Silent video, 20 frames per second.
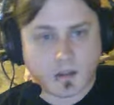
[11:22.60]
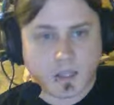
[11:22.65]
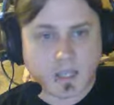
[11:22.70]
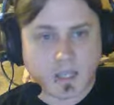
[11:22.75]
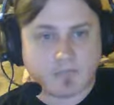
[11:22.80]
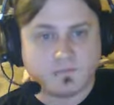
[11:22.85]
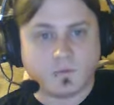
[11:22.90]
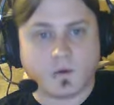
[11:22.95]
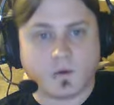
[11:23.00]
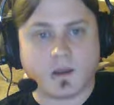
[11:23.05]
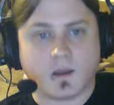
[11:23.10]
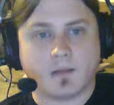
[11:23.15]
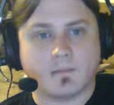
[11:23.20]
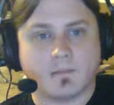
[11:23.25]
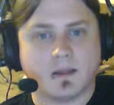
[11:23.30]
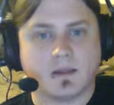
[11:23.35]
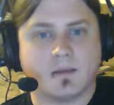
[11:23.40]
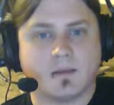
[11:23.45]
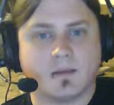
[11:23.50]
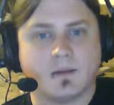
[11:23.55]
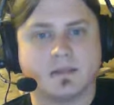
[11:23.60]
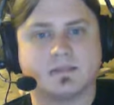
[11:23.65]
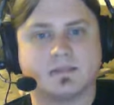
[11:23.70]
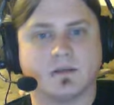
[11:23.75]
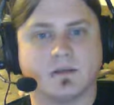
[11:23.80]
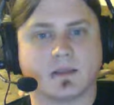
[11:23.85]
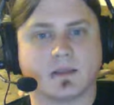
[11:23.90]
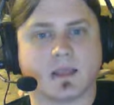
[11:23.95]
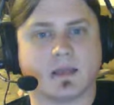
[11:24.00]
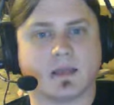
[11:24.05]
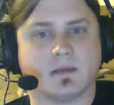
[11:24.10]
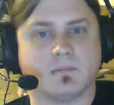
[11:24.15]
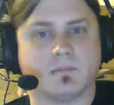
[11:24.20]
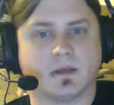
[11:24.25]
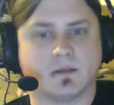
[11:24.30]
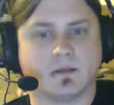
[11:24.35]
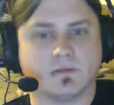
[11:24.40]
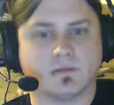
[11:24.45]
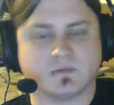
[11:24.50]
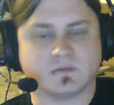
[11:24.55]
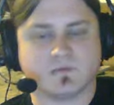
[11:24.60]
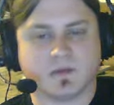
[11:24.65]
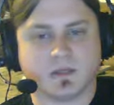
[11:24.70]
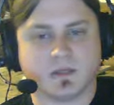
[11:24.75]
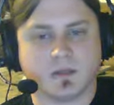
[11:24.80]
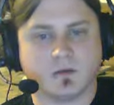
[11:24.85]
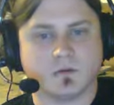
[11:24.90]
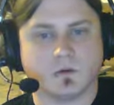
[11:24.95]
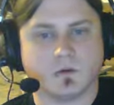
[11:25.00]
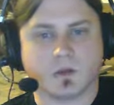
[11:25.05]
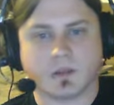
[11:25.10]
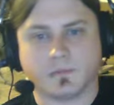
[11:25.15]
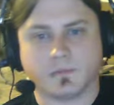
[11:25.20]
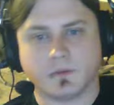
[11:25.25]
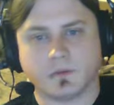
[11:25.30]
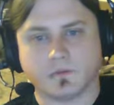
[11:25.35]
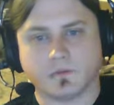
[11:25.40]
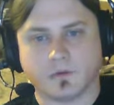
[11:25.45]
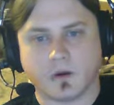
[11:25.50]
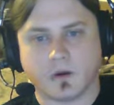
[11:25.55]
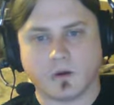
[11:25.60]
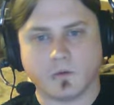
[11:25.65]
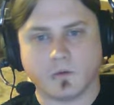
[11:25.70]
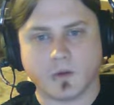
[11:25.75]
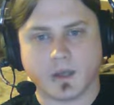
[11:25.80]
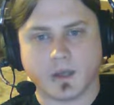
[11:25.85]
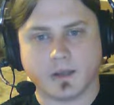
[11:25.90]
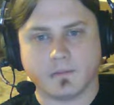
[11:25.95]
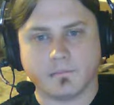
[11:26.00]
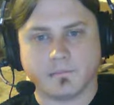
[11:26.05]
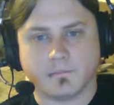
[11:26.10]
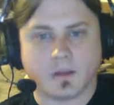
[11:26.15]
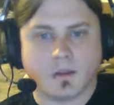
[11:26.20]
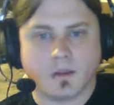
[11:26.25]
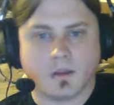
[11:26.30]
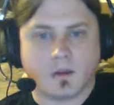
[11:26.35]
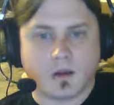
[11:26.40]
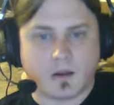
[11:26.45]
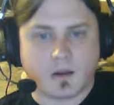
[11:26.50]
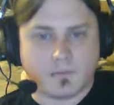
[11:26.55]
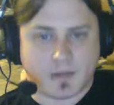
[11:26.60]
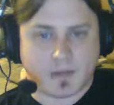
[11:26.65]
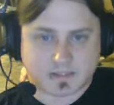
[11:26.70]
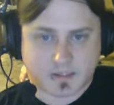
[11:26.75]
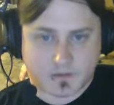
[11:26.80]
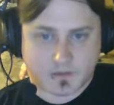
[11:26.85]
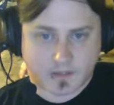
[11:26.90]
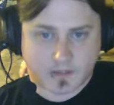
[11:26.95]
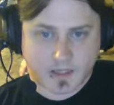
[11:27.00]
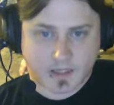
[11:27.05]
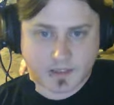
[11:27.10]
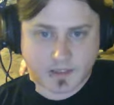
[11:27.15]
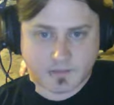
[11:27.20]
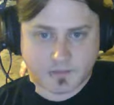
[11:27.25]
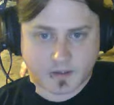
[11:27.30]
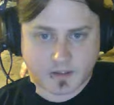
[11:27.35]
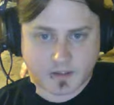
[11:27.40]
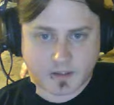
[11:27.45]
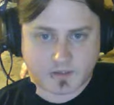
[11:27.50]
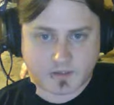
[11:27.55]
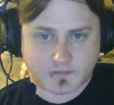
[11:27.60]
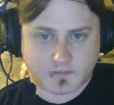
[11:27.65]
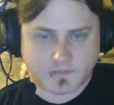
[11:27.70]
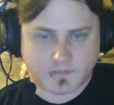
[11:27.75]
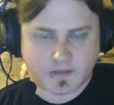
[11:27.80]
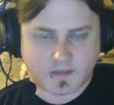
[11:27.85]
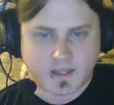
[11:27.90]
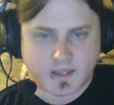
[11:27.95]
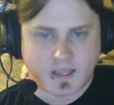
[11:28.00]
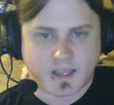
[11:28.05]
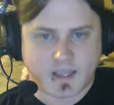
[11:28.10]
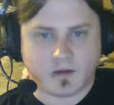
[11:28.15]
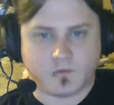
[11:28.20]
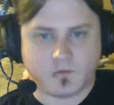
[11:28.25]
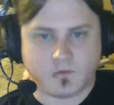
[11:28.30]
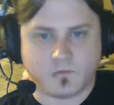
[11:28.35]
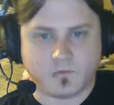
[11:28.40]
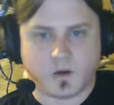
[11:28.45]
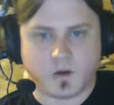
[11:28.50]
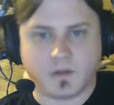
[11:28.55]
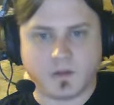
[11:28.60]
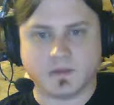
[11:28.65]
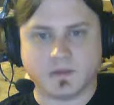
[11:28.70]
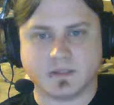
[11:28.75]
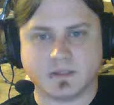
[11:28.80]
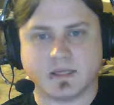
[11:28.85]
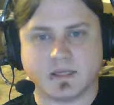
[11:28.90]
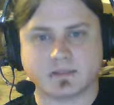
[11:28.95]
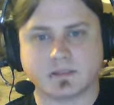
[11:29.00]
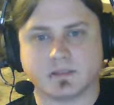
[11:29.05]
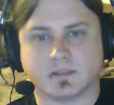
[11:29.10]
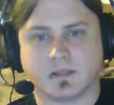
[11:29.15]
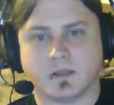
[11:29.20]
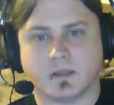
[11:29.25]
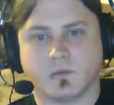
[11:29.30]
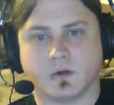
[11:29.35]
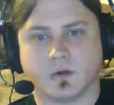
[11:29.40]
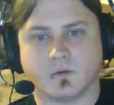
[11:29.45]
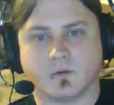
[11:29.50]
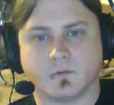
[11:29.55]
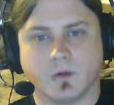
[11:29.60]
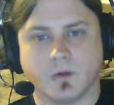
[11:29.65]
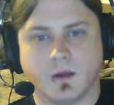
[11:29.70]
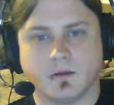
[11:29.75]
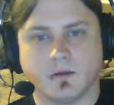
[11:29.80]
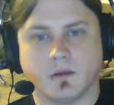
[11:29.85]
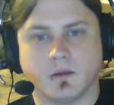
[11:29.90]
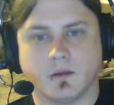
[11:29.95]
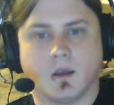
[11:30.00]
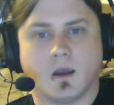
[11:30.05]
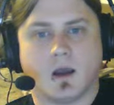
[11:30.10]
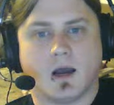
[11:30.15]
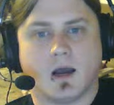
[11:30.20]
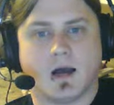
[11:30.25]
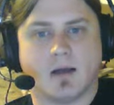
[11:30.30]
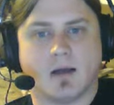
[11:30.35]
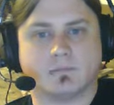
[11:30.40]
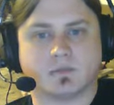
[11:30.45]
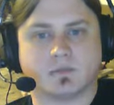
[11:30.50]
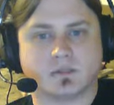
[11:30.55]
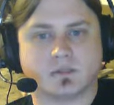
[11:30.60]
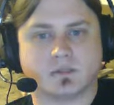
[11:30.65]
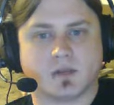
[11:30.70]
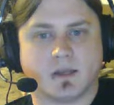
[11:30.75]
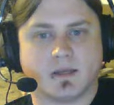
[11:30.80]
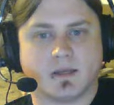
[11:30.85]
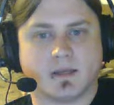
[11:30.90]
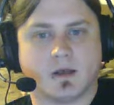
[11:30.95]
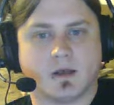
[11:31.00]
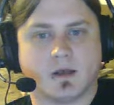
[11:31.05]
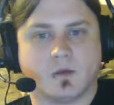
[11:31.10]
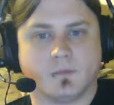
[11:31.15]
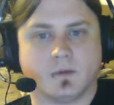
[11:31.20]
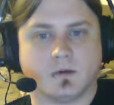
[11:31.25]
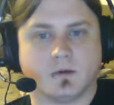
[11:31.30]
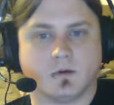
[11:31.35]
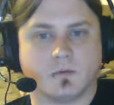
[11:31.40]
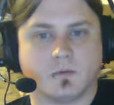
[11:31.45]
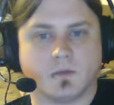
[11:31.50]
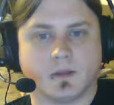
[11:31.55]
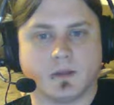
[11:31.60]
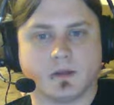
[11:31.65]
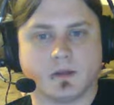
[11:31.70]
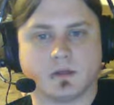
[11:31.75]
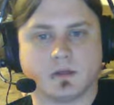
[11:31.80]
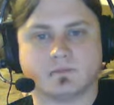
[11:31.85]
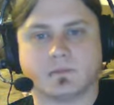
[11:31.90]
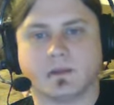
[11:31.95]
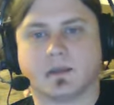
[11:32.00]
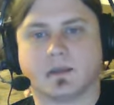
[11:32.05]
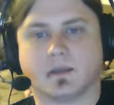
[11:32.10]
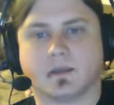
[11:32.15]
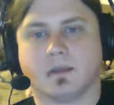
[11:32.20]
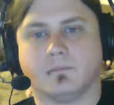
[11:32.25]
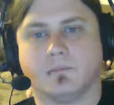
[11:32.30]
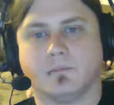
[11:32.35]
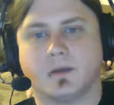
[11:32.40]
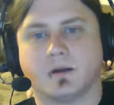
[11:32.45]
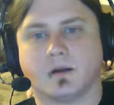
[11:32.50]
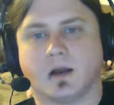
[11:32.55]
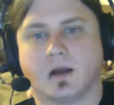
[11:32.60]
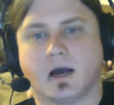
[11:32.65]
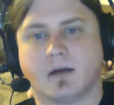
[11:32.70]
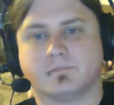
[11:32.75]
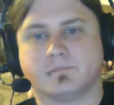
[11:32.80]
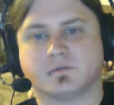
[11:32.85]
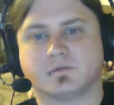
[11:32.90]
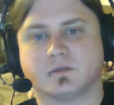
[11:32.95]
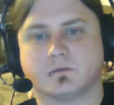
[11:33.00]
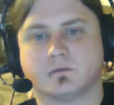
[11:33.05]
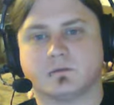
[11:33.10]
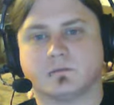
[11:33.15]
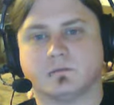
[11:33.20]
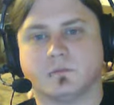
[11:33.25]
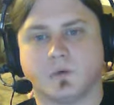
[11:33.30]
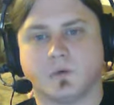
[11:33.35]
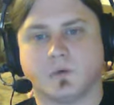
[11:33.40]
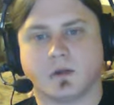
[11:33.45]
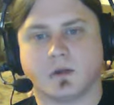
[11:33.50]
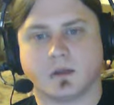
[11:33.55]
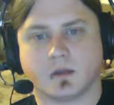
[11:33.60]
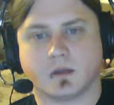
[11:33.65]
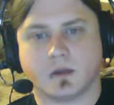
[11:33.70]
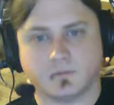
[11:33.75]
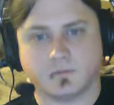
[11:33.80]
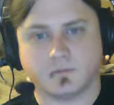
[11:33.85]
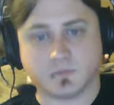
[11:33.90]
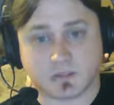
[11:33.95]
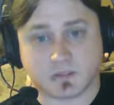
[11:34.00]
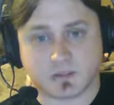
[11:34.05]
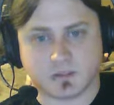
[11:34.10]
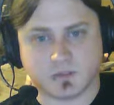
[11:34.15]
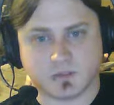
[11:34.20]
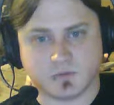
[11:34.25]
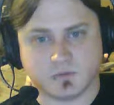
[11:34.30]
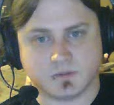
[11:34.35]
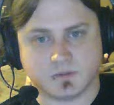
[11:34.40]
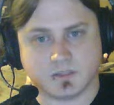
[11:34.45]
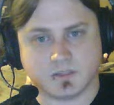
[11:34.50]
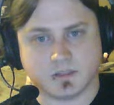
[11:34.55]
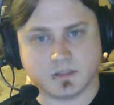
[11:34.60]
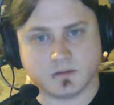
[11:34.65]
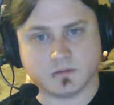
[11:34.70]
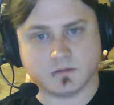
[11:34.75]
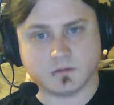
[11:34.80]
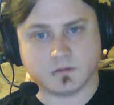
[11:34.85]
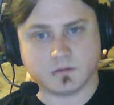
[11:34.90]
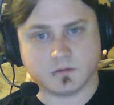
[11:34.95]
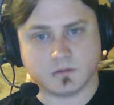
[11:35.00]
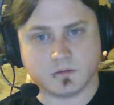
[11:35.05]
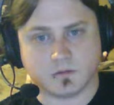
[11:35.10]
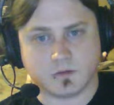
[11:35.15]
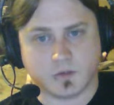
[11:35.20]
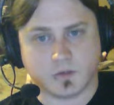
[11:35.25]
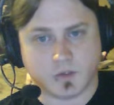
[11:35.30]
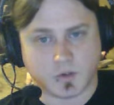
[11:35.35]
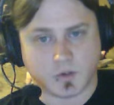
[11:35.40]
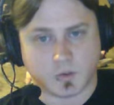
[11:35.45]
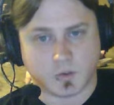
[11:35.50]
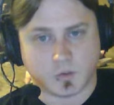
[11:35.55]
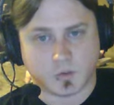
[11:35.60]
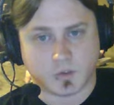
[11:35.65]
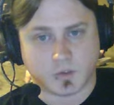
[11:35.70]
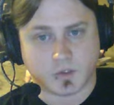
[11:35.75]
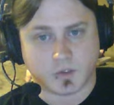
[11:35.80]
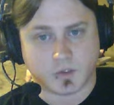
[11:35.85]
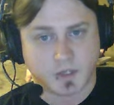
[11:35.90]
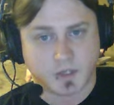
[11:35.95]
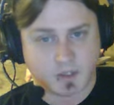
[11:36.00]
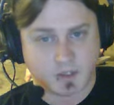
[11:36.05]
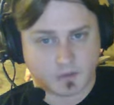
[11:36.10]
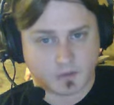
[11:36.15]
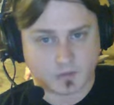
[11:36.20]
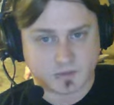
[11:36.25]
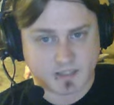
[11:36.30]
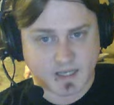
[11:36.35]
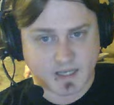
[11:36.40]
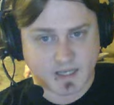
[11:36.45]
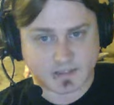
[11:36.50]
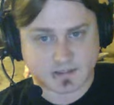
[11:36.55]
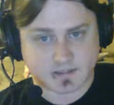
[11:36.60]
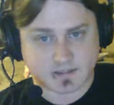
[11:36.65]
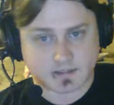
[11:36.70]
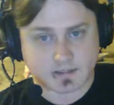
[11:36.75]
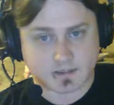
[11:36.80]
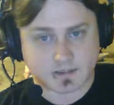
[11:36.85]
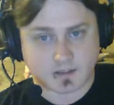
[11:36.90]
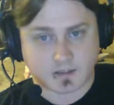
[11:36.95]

if you want, I'm not telling anybody in this video, don't get me the wrong way. I'm not telling anybody that they can't run the deck that they want to run. I'm just trying to help hero players make a better option when it comes to choosing, you know, your hero decks.